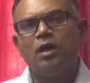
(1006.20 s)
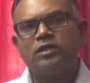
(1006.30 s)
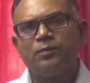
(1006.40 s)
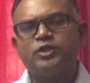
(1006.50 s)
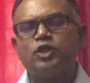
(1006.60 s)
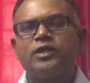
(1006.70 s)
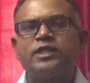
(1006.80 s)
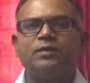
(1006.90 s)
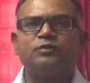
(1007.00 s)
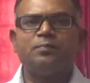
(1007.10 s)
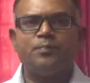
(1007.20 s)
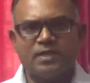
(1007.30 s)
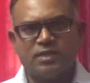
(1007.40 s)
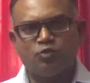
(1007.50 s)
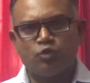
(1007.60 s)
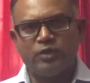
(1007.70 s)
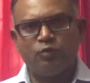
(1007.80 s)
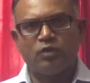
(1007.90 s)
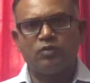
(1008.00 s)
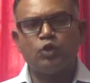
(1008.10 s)
The majority of the peasantry
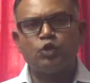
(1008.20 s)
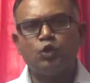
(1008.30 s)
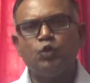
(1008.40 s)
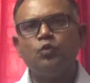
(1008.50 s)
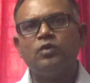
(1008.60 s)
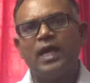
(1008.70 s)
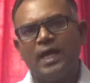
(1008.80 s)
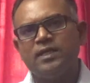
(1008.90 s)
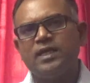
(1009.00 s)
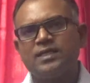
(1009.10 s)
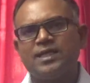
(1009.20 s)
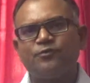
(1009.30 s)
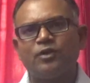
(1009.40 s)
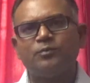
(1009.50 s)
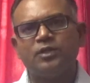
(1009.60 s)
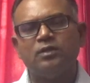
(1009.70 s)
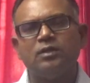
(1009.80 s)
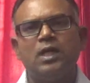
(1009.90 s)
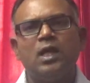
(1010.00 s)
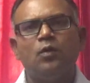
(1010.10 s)
were too alienated from
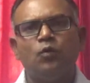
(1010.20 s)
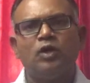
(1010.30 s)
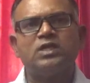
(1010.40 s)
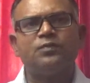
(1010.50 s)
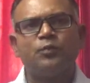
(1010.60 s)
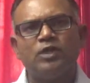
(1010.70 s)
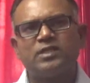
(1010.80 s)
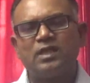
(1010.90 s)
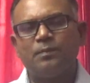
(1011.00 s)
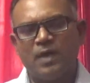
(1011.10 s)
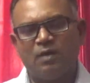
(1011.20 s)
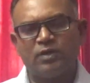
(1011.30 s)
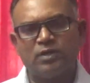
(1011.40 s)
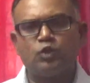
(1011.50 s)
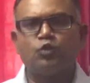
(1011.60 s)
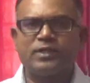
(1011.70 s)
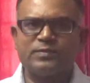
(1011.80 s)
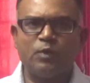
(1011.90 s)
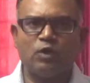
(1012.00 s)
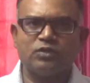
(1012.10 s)
the world of political power to
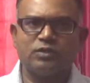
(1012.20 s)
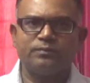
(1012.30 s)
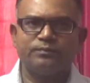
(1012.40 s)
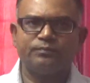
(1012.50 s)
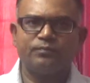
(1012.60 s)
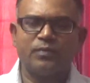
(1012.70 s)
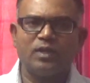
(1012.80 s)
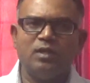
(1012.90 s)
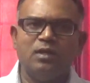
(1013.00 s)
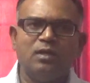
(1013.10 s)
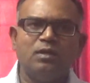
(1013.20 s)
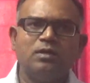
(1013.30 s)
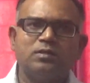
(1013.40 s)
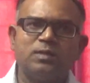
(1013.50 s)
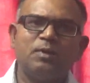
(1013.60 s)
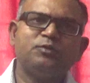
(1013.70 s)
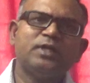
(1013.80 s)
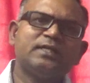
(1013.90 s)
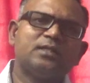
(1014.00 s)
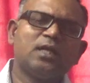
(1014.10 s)
respond. Some of the
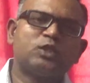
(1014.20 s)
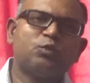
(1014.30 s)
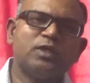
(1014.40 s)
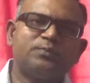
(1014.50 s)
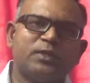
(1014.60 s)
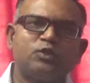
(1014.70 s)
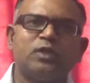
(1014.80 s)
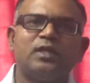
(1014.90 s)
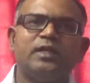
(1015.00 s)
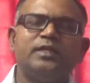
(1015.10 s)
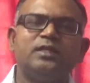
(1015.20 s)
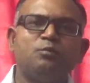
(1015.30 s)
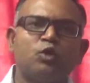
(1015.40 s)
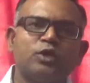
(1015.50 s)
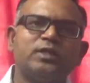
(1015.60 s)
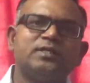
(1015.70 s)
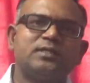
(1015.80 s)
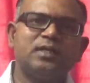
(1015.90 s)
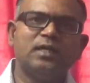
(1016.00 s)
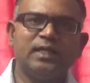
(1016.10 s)
intellectuals, particularly the
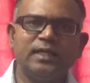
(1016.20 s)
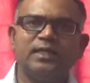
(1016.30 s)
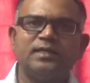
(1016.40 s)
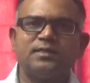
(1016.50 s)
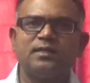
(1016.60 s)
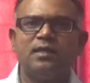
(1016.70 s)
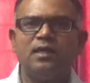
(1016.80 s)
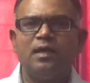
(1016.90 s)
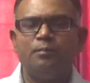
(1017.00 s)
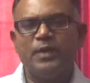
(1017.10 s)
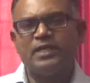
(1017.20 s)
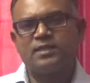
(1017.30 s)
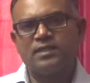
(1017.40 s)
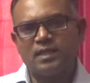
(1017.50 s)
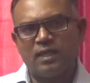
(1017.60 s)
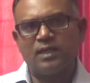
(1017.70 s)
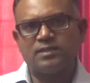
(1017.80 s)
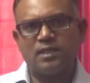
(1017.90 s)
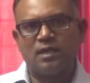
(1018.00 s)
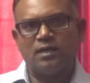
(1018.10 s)
modernist elites based in
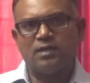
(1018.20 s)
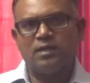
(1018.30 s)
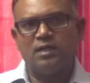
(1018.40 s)
Calcutta,